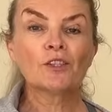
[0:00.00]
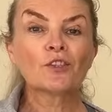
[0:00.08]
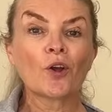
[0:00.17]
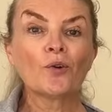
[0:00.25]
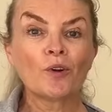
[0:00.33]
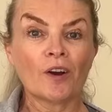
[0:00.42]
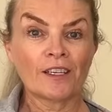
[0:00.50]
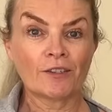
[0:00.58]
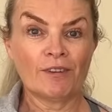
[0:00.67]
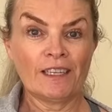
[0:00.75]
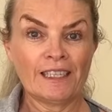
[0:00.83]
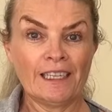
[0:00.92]
so nice
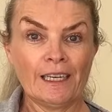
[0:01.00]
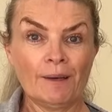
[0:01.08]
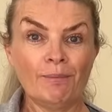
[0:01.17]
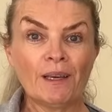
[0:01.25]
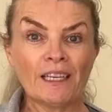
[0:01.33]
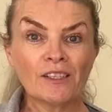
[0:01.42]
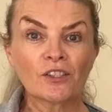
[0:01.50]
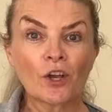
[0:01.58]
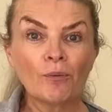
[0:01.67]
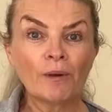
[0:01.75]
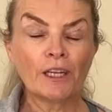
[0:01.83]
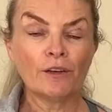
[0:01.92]
recently meeting
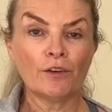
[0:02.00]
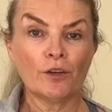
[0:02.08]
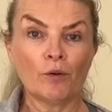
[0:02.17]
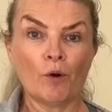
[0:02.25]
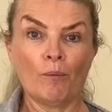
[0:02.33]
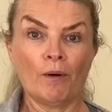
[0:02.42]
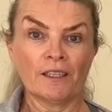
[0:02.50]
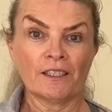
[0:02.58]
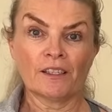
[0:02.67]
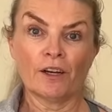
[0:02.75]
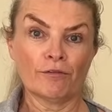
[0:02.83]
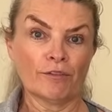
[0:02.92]
so many of you on my
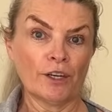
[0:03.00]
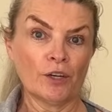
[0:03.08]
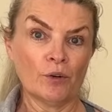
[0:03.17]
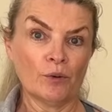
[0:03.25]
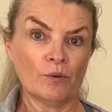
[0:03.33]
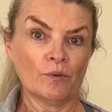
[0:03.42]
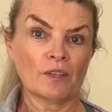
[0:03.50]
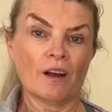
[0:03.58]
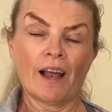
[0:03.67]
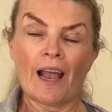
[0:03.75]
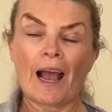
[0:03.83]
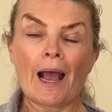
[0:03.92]
discovery calls.
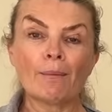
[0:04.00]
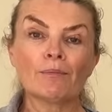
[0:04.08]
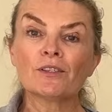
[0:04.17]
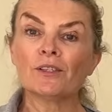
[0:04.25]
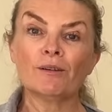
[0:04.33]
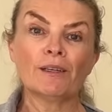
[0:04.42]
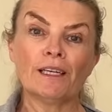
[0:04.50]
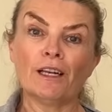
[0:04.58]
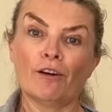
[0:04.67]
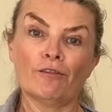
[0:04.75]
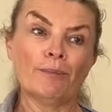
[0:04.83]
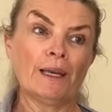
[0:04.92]
I absolutely
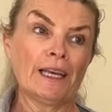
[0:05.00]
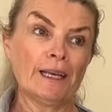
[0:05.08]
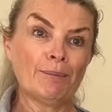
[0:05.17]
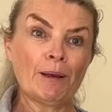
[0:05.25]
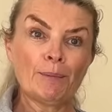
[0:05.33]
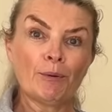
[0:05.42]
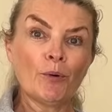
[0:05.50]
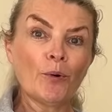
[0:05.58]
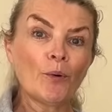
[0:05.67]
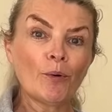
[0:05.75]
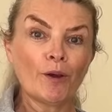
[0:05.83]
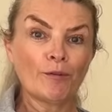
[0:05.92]
love meeting people
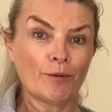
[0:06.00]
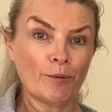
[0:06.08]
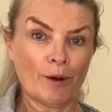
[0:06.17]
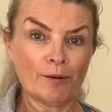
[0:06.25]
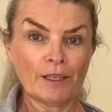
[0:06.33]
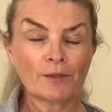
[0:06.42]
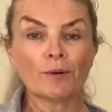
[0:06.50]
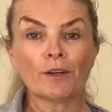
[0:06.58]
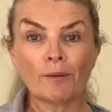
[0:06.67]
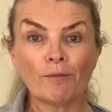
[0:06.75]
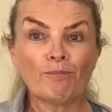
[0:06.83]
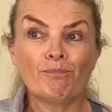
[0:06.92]
all over the world. It's one
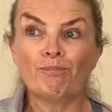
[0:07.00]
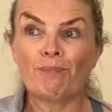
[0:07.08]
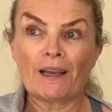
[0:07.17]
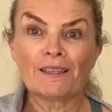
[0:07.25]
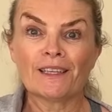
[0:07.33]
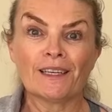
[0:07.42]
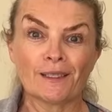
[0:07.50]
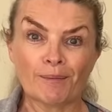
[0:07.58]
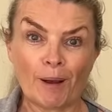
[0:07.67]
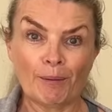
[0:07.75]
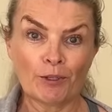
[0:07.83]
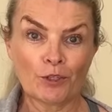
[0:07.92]
of the best things
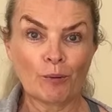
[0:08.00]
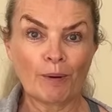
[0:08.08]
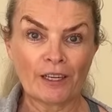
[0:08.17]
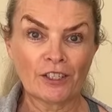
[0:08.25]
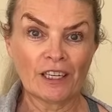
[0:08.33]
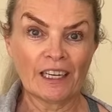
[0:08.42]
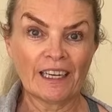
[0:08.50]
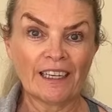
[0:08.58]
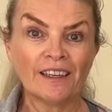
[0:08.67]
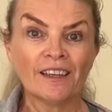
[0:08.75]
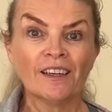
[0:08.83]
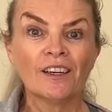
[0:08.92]
about my job
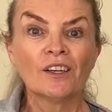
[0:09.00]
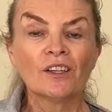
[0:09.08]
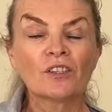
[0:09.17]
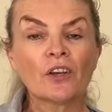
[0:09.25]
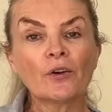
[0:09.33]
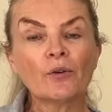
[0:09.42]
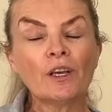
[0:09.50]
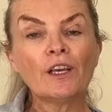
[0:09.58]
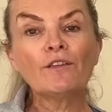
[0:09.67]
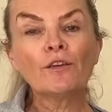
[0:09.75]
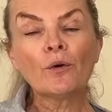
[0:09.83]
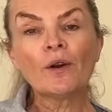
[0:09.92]
actually. So
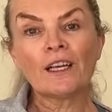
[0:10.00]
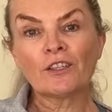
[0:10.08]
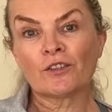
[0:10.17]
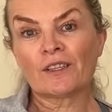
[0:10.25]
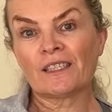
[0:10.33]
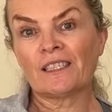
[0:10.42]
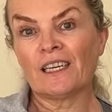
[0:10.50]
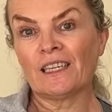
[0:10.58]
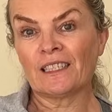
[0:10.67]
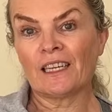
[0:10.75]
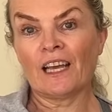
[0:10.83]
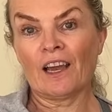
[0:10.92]
if you're
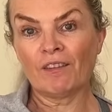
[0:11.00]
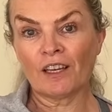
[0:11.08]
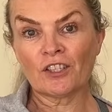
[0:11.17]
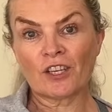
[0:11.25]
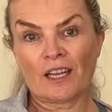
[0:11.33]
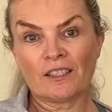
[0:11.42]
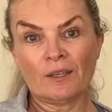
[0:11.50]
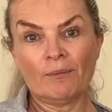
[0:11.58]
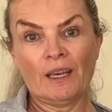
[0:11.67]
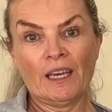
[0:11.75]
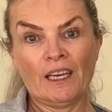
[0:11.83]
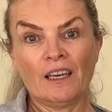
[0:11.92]
interested in having a chat to
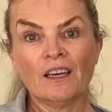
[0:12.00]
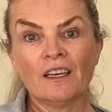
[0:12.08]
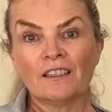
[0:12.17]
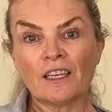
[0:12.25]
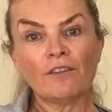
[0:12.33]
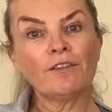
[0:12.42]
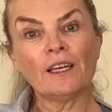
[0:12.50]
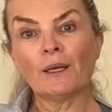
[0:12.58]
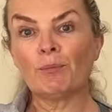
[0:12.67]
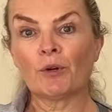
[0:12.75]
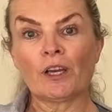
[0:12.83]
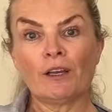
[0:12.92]
me, definitely
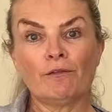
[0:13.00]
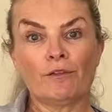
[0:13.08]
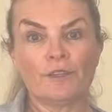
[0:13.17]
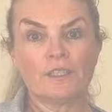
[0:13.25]
book in for a